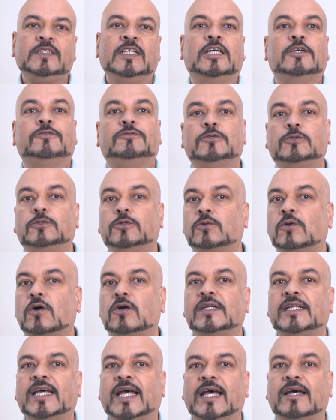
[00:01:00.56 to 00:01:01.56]
If you do
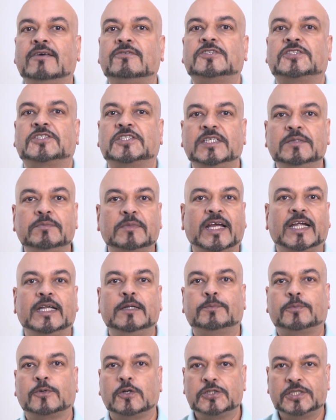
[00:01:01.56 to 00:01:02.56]
not have
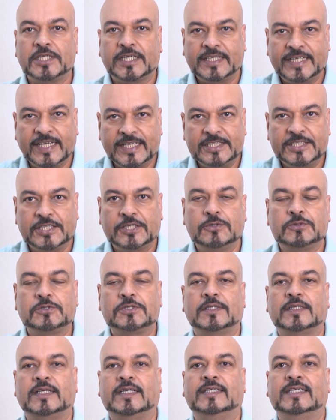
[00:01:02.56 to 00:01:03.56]
streamlined project
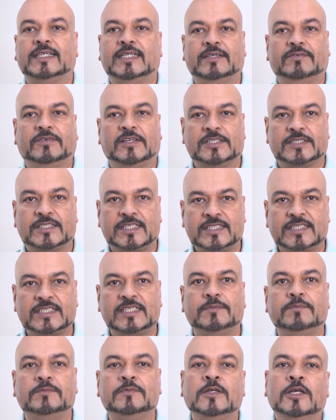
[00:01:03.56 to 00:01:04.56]
execution and delivery
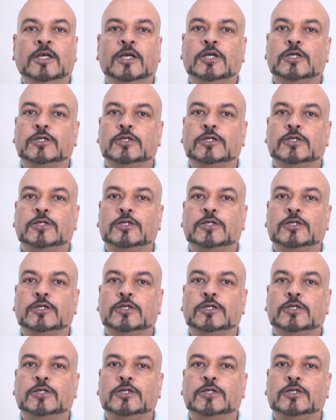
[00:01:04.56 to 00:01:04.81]
system,